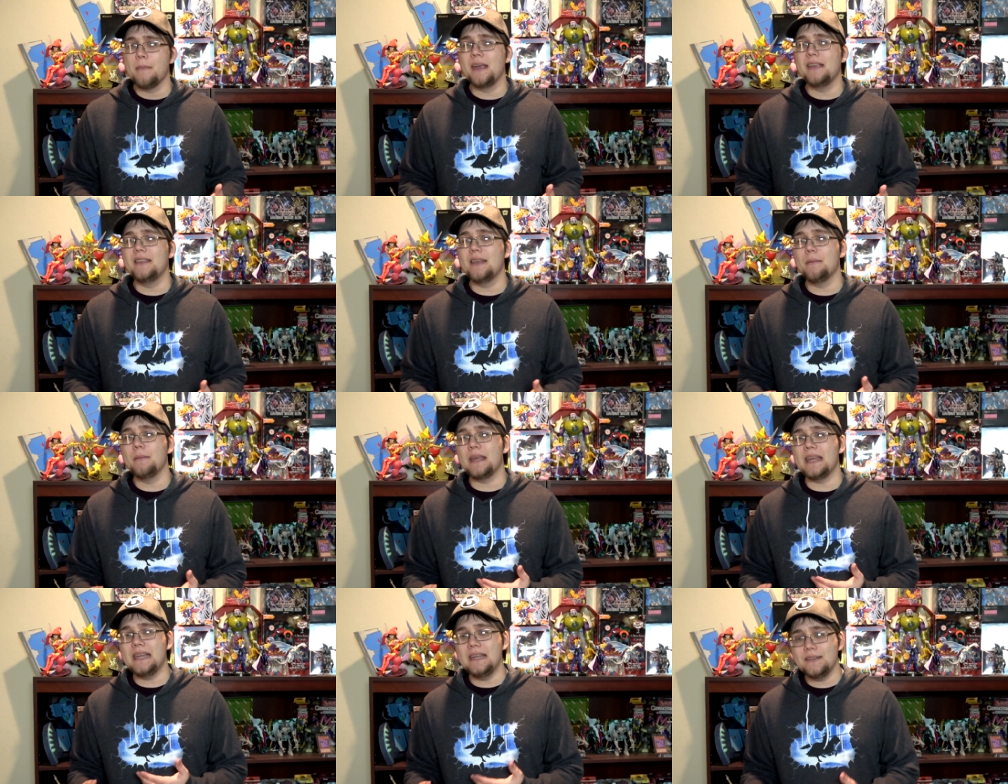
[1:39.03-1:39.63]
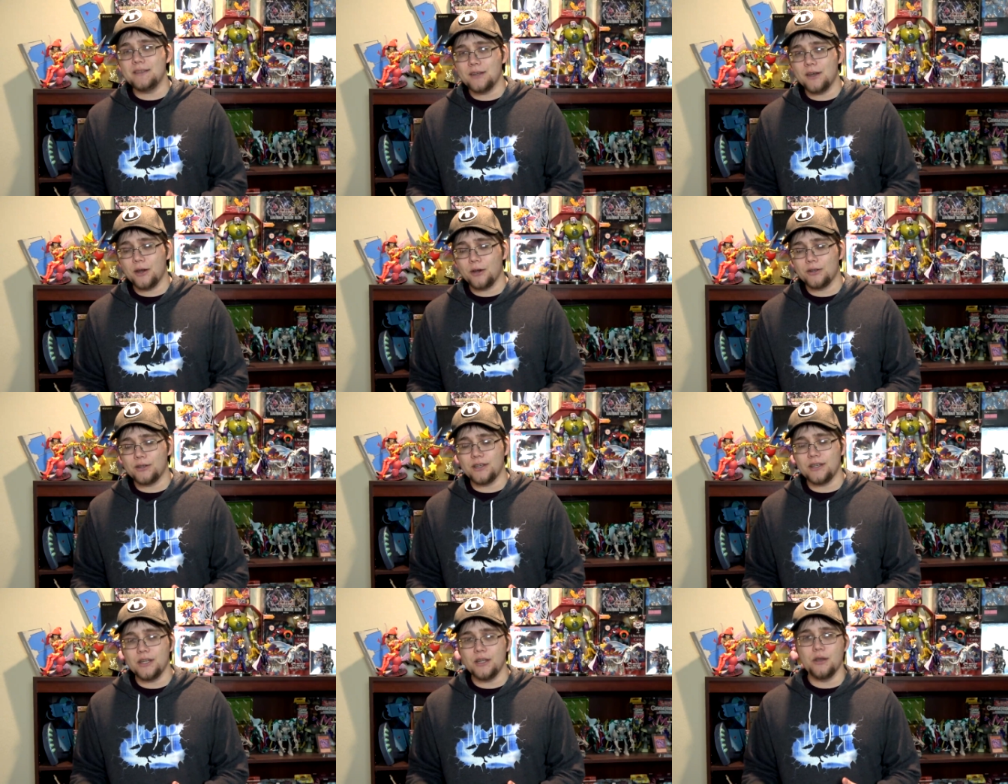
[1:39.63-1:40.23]
made them
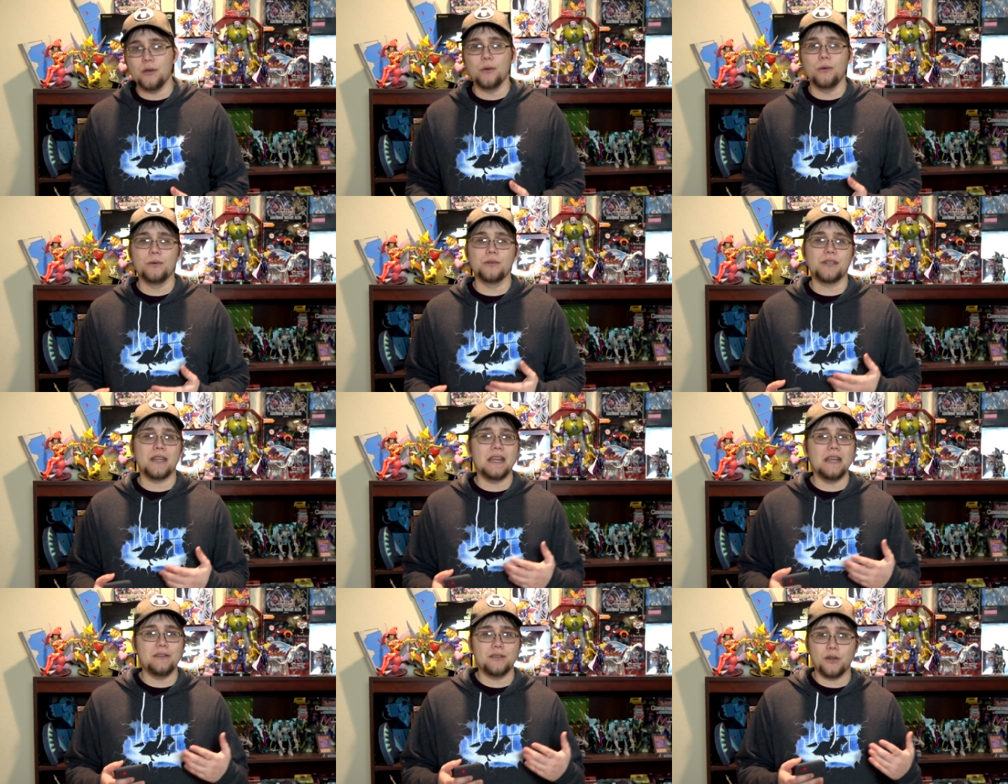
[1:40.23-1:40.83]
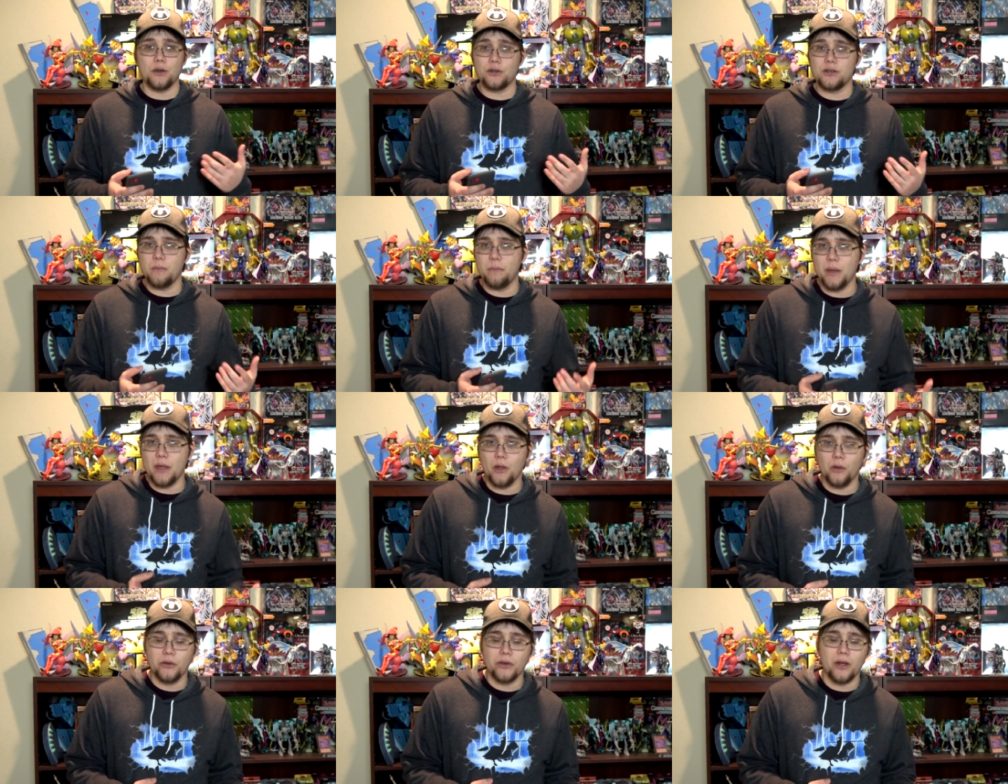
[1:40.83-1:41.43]
easier to use, easier to
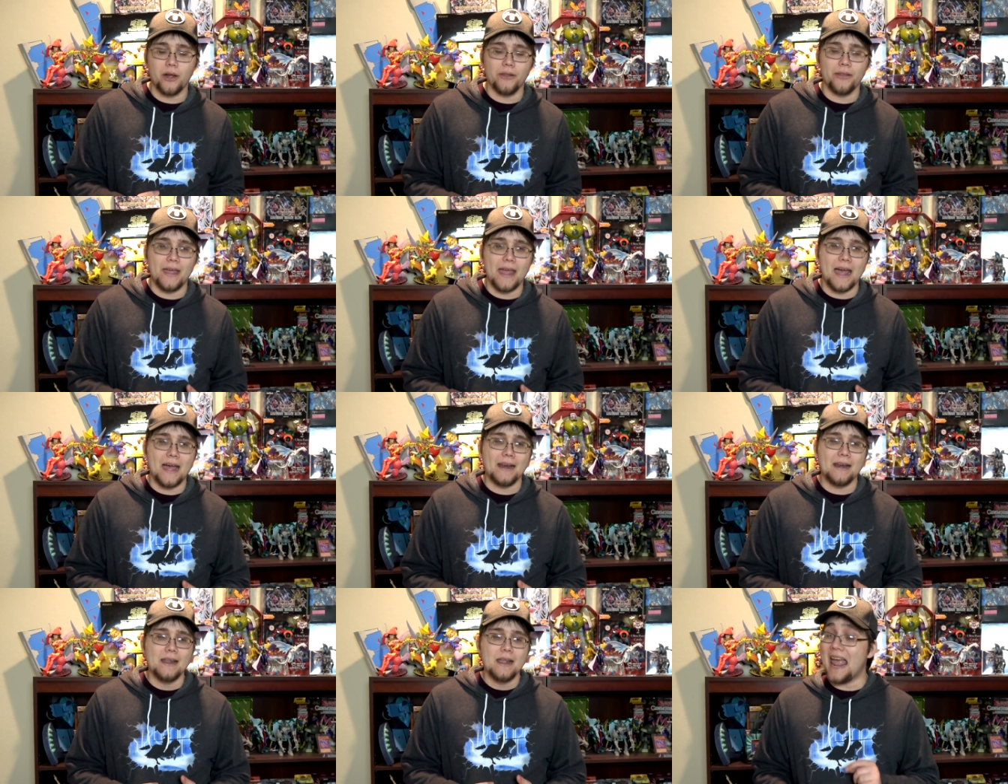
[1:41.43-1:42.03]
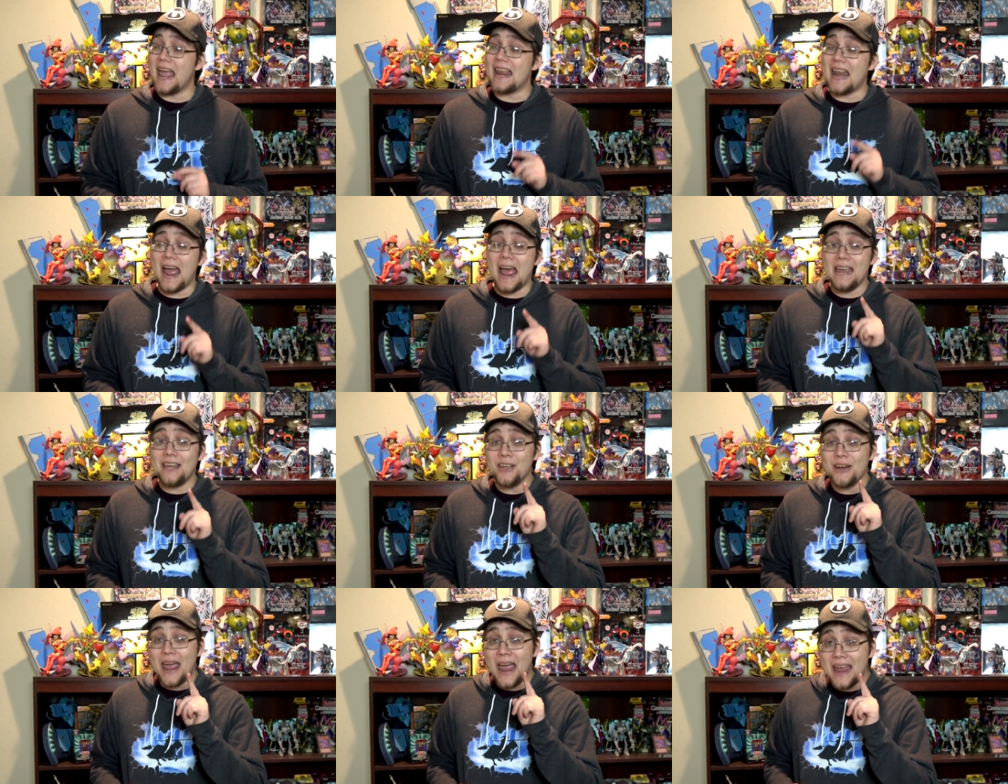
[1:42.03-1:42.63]
build and all that. And
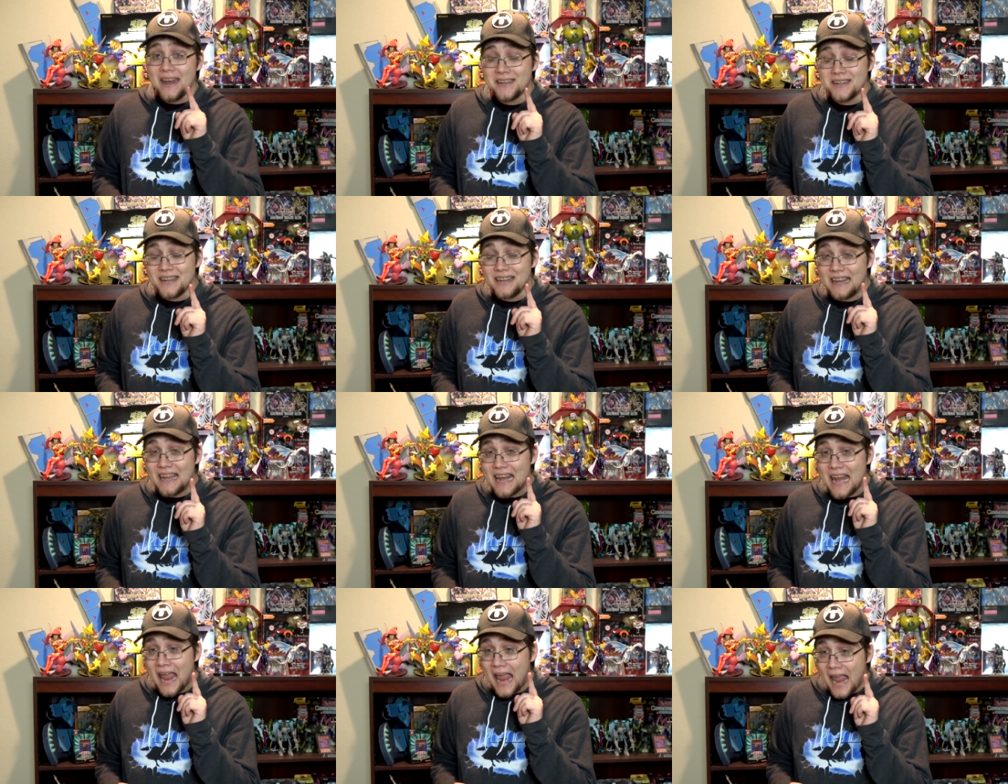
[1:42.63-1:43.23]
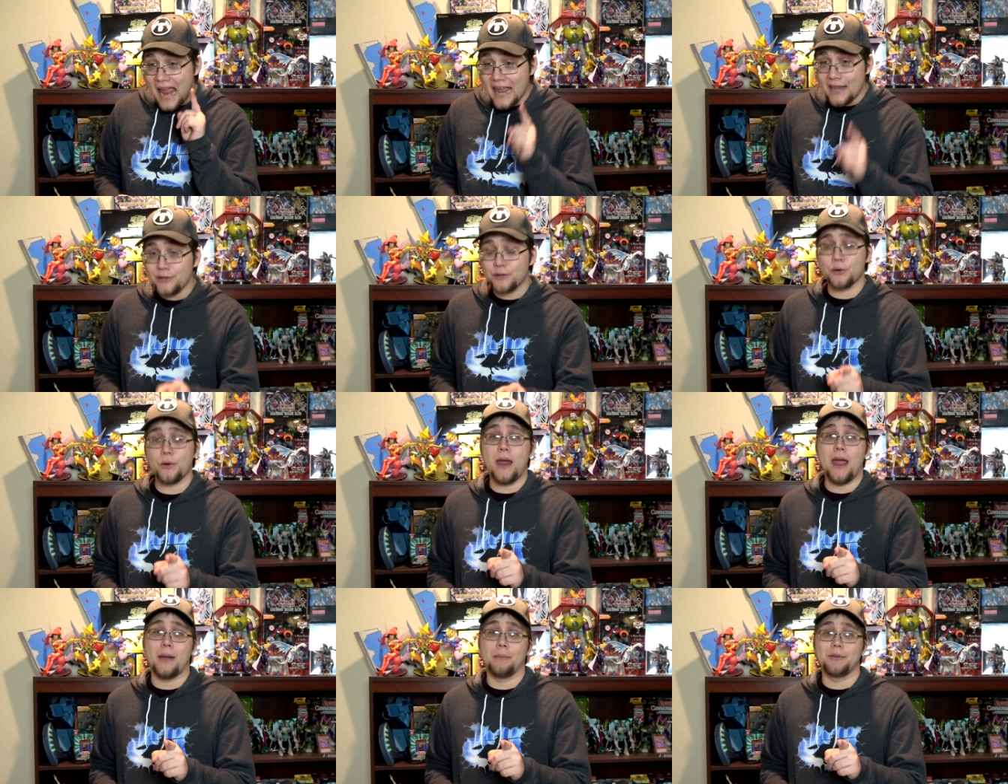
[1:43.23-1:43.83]
I could actually get hand
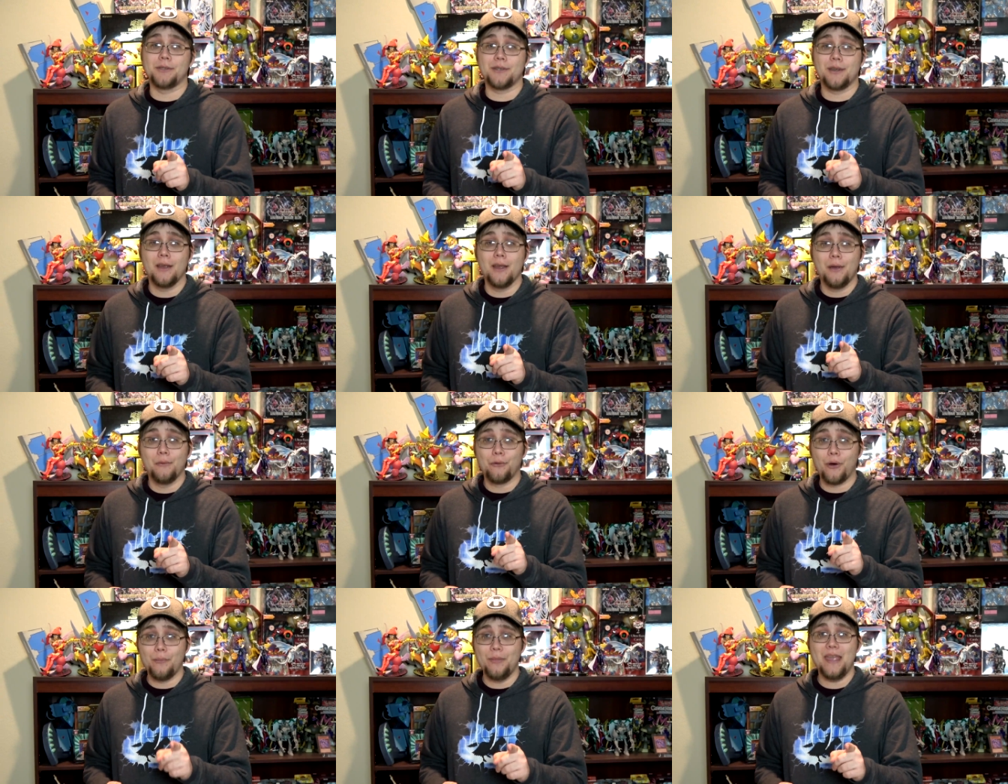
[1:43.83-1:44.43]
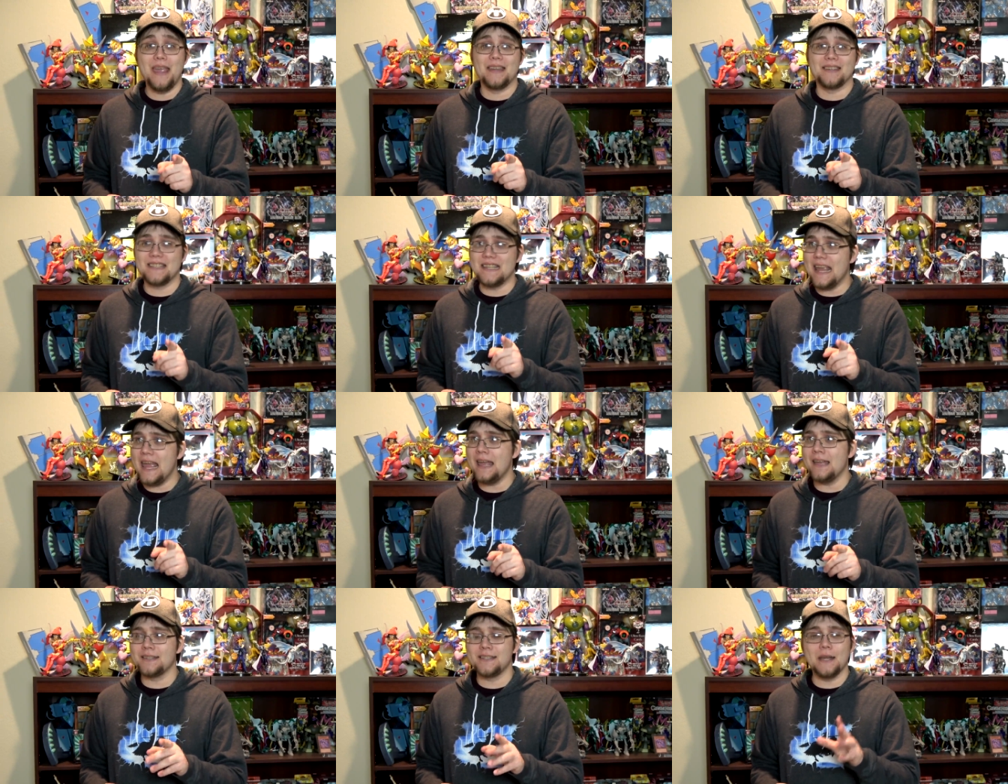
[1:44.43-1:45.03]
traps from this.
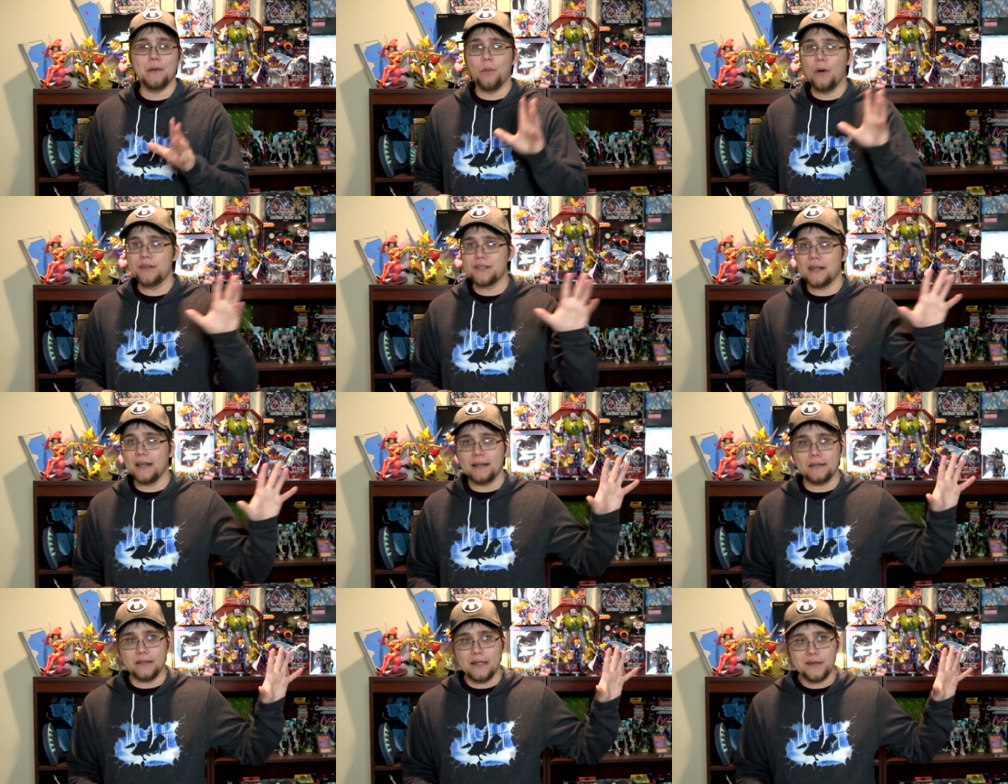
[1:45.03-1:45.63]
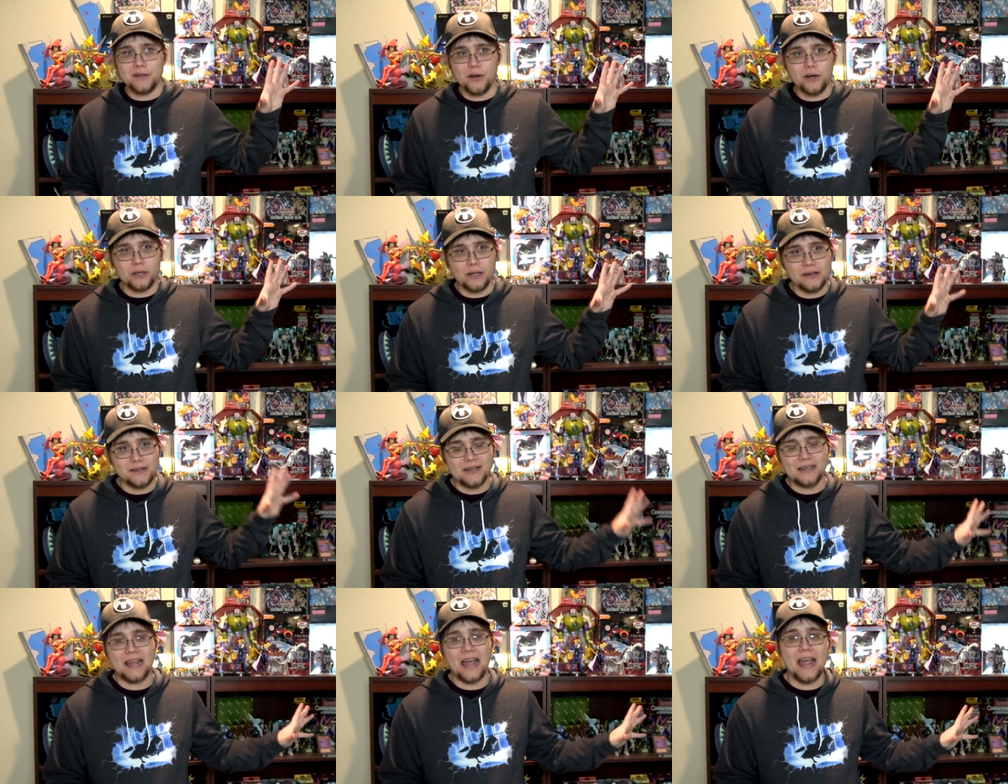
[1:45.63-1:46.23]
Yes, it wasn't like Legendary
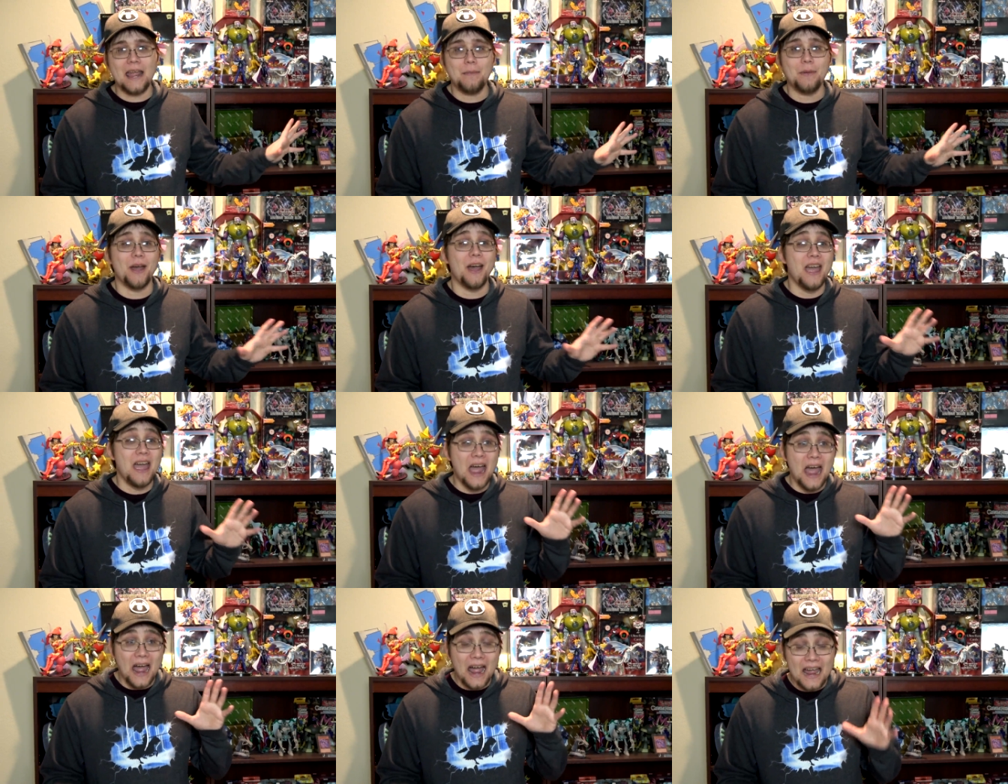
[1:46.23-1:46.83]
Collection Kaiba.